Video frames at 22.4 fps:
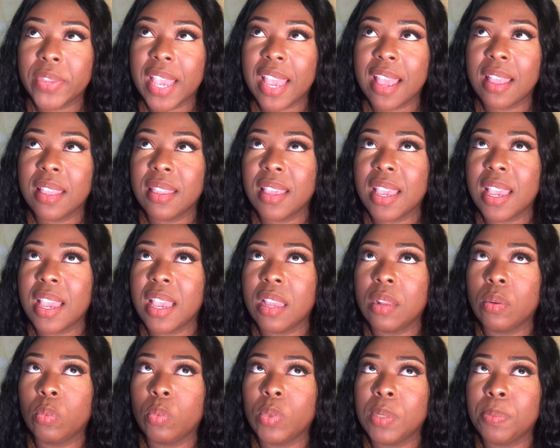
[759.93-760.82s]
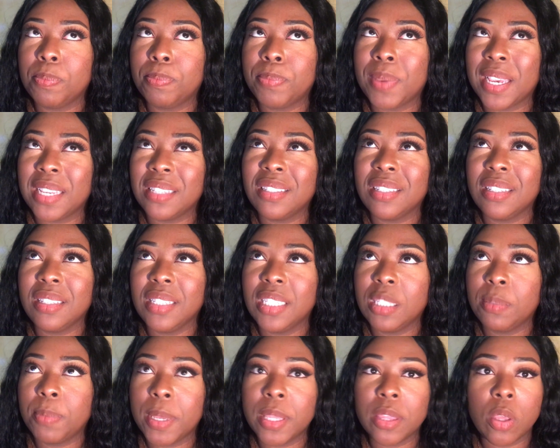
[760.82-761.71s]
And then we basically
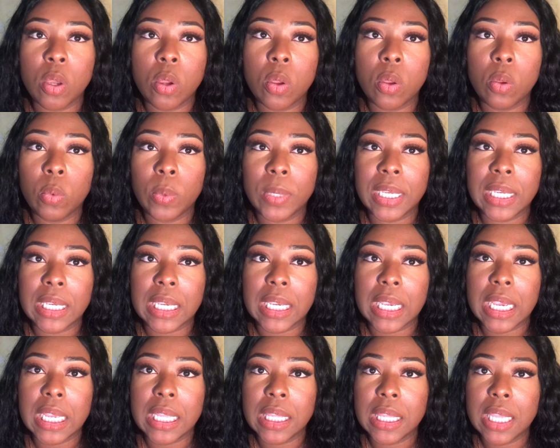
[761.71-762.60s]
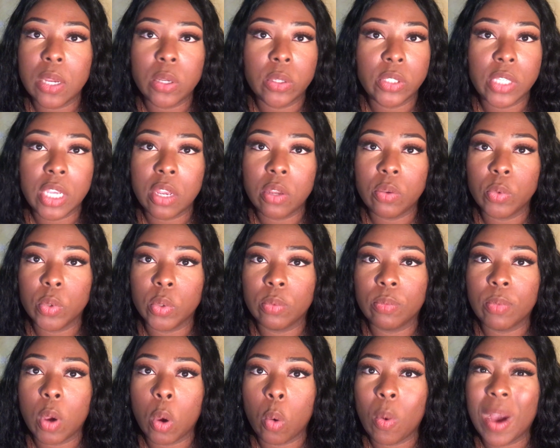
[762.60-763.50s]
spent the whole week in the hotel
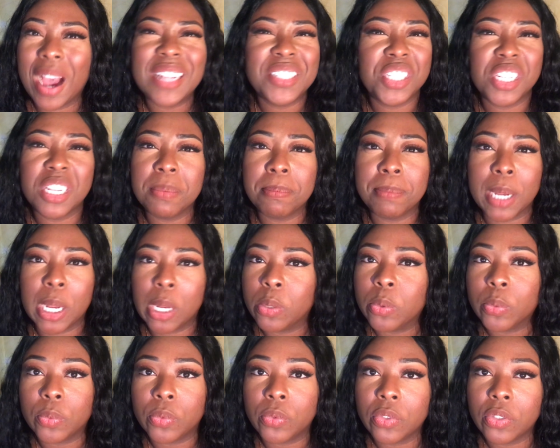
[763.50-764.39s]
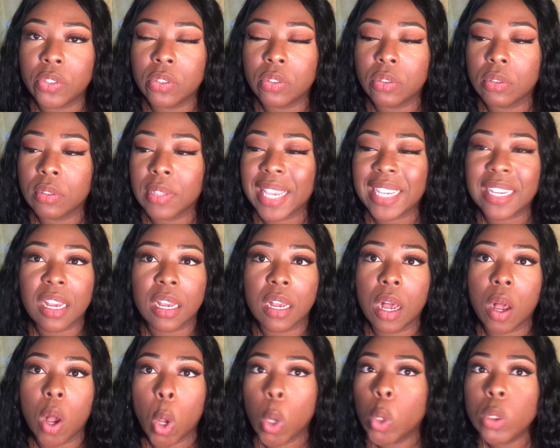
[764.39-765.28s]
room watching Bones, like
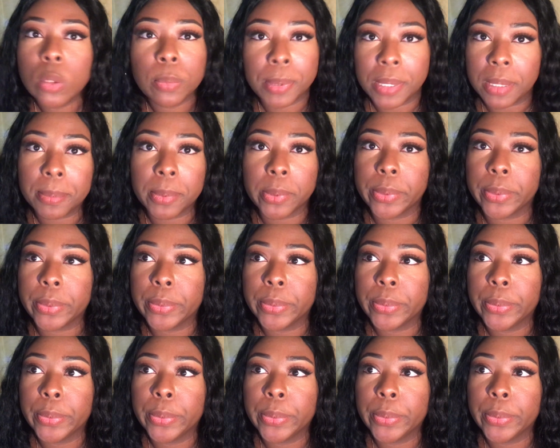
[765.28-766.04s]
old people,